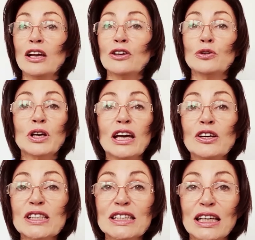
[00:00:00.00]
You cannot
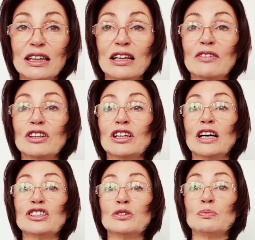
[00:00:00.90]
send love and light
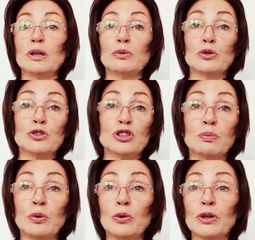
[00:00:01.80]
to people who
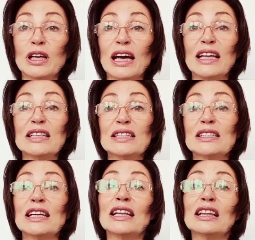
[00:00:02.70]
support and
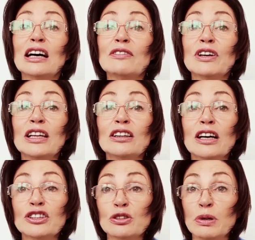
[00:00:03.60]
send love and light to
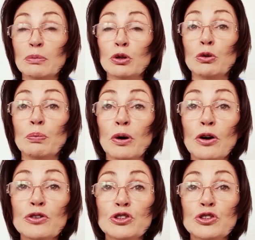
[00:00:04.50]
people who oppose you.